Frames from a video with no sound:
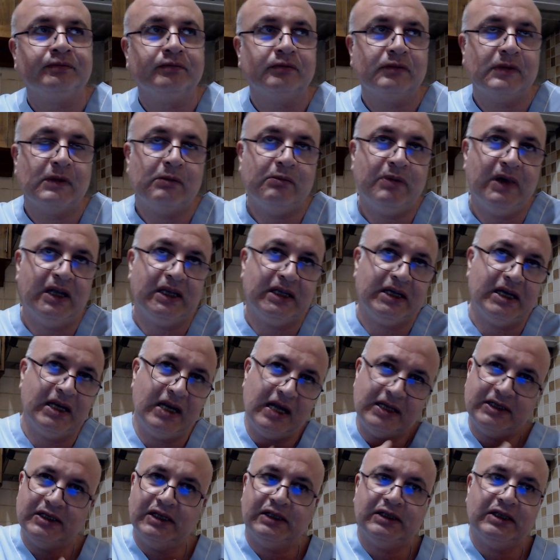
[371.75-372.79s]
but
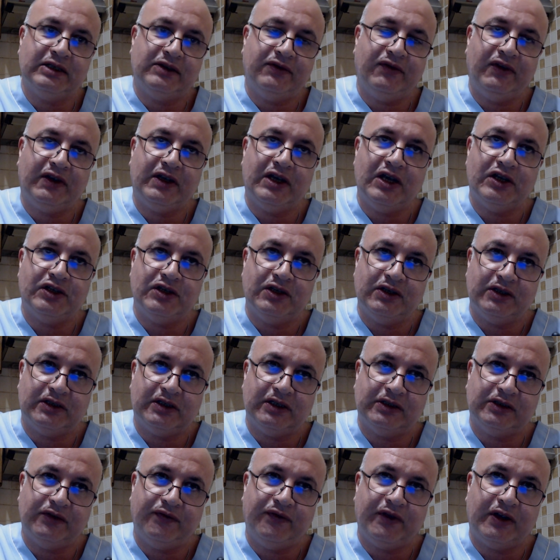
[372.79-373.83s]
Canadian classification is
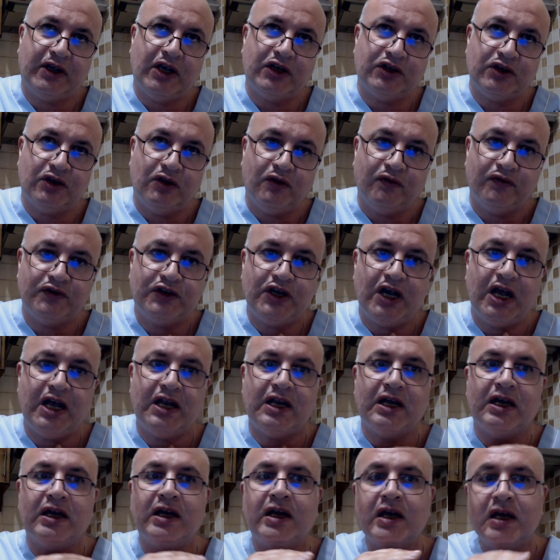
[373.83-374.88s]
classification of
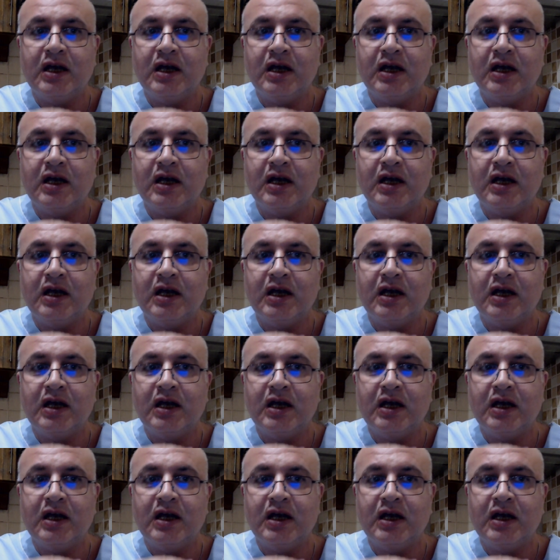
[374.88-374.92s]
angina,